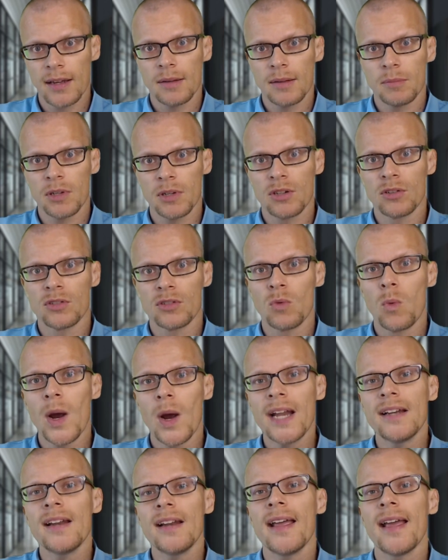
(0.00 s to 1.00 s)
Because
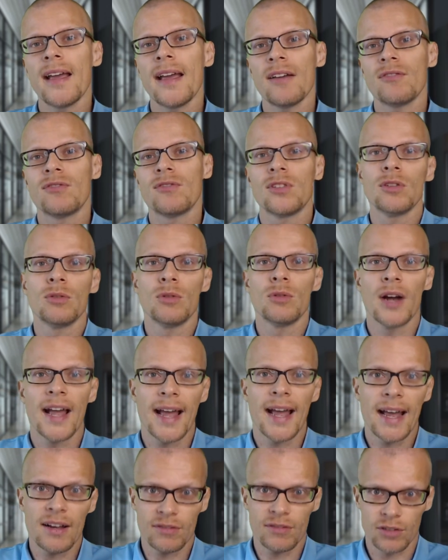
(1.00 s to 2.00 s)
when have you
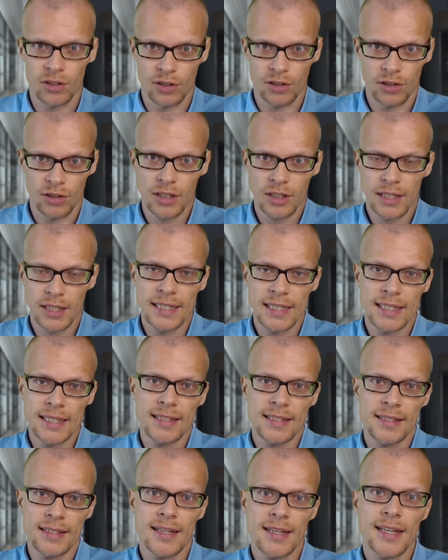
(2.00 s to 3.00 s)
ever
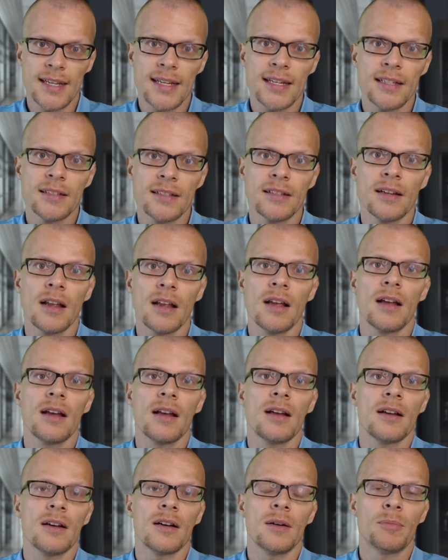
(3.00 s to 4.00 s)
seen
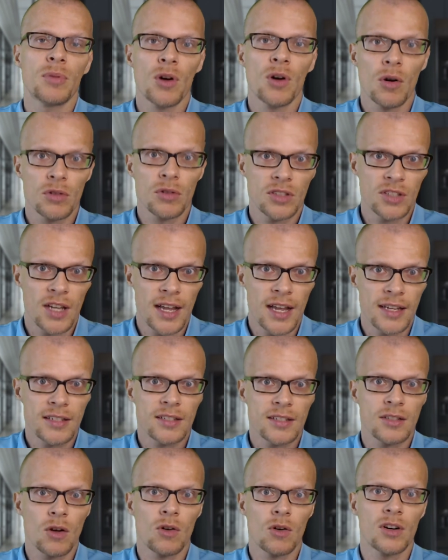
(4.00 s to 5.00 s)
a
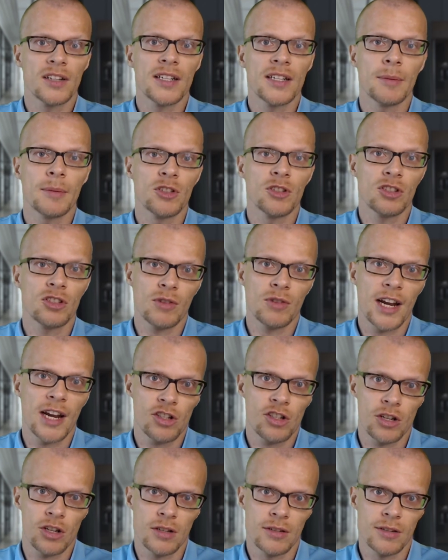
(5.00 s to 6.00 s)
process or a
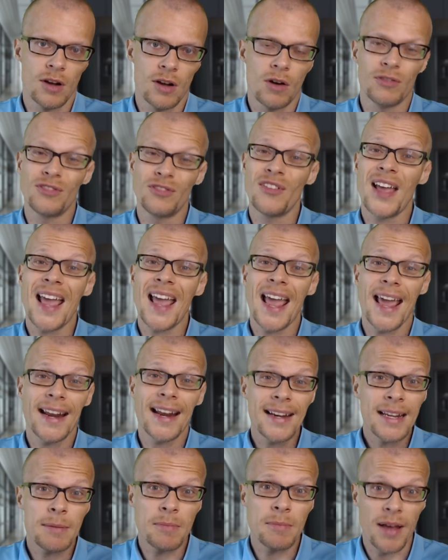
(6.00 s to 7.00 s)
demonstration of
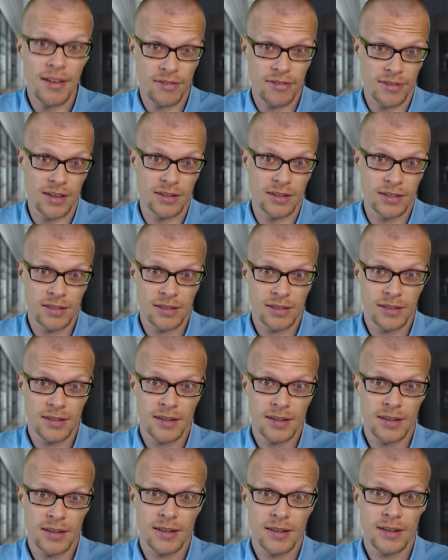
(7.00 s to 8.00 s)
any method
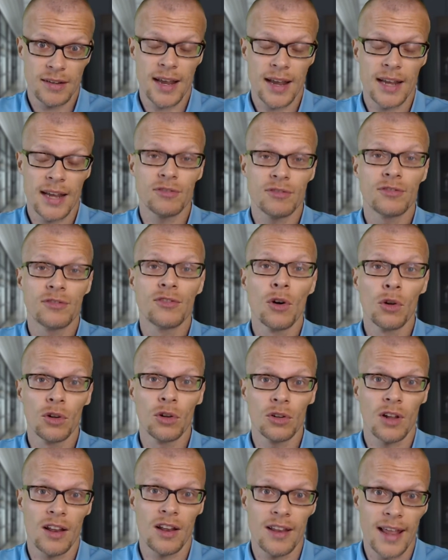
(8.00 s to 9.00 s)
at
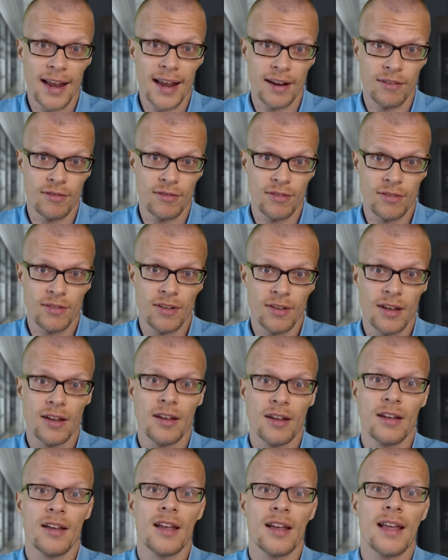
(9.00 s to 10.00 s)
full length
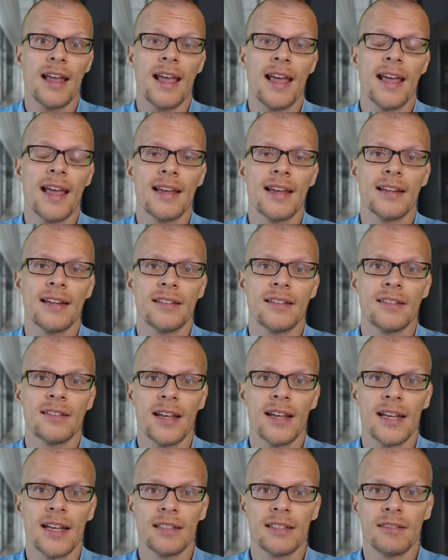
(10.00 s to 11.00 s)
and
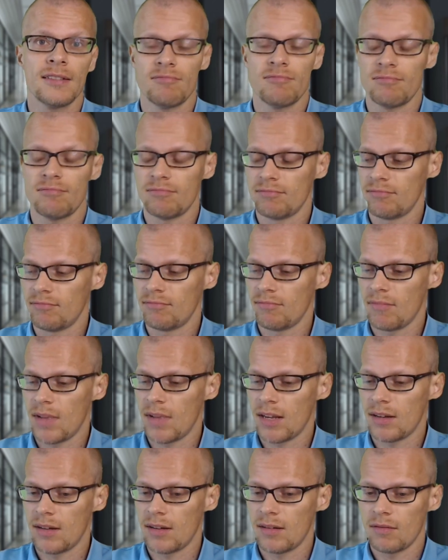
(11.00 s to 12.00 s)
in
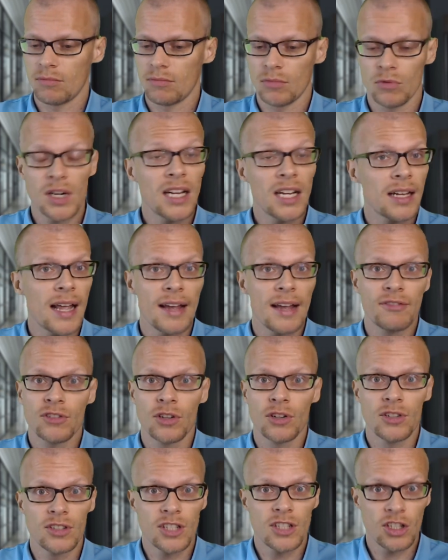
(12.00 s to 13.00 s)
real life
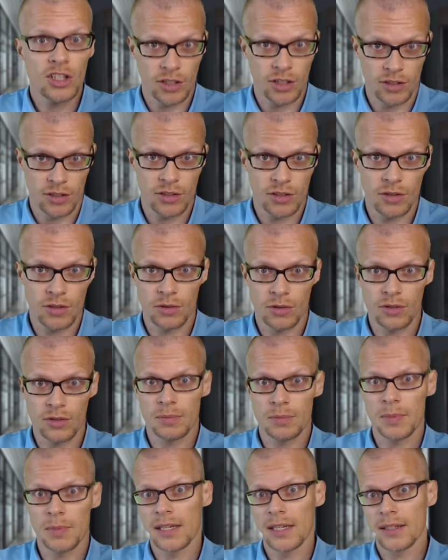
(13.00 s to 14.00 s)
conditions, so to
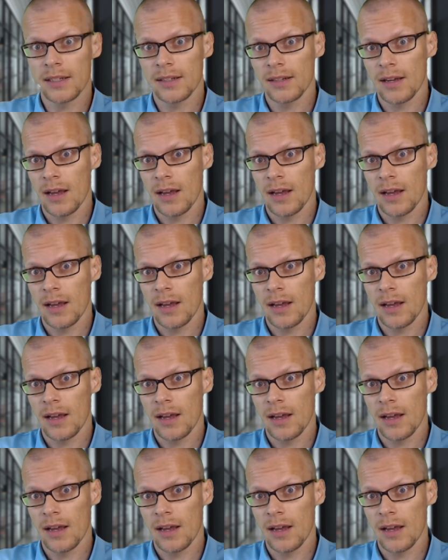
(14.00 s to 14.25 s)
speak?